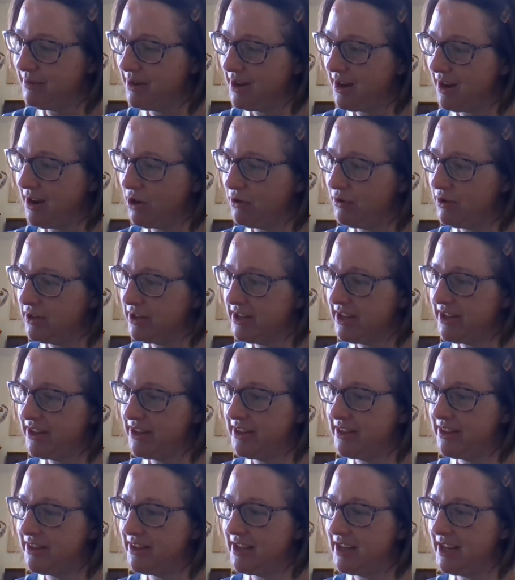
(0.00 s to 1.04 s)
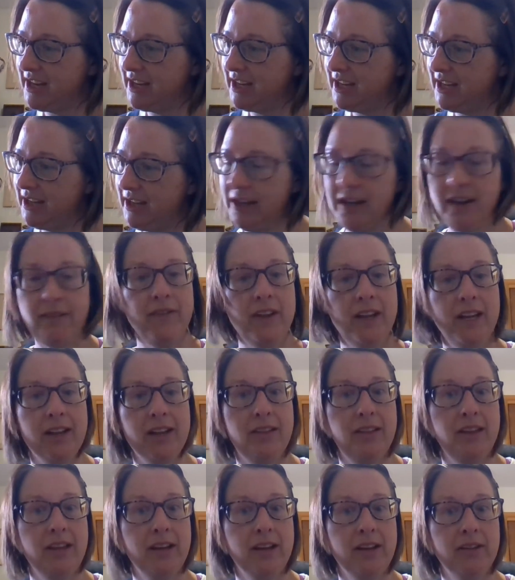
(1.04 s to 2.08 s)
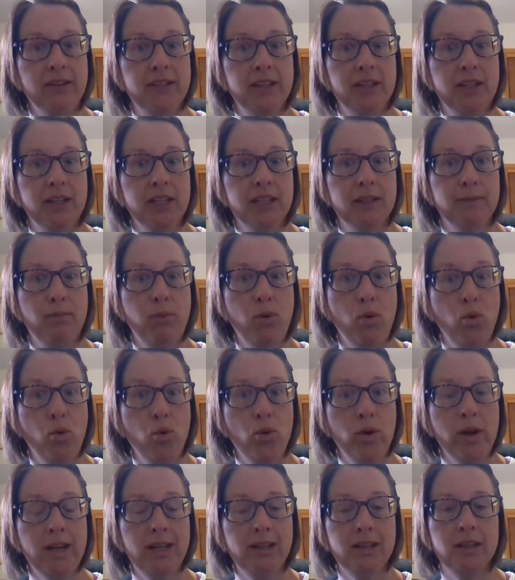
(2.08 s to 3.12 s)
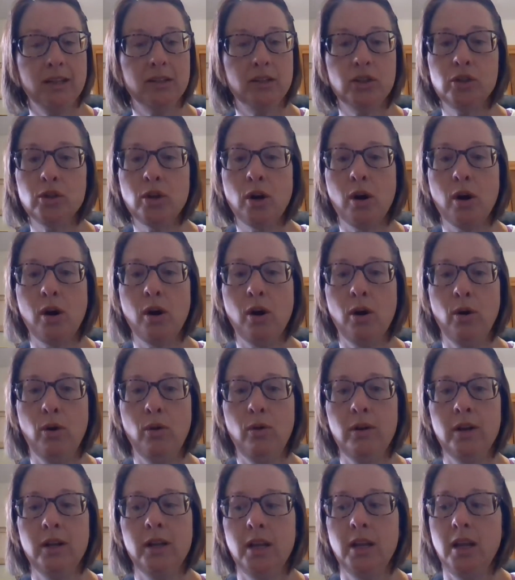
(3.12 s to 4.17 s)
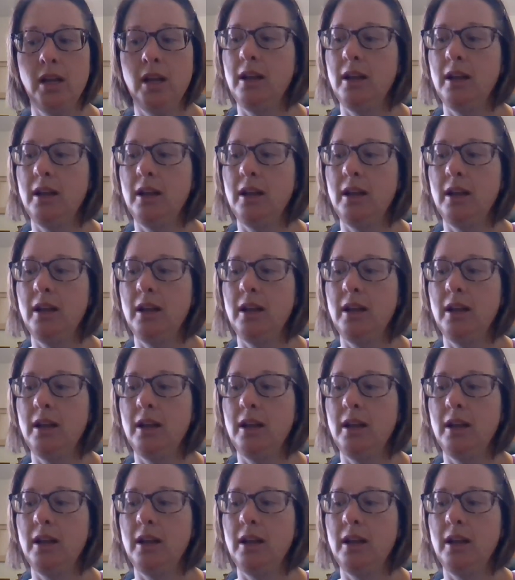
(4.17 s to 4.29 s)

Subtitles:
not really thinking of anything else at this point, so